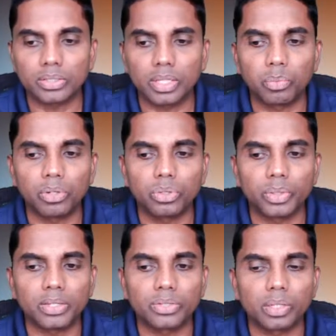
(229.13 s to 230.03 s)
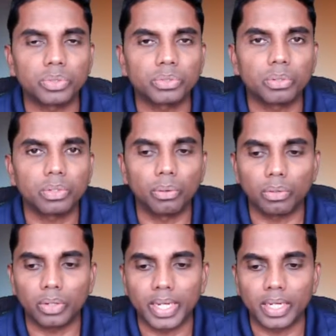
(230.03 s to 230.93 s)
about today's episode
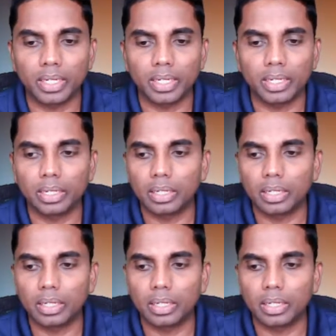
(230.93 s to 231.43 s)
or any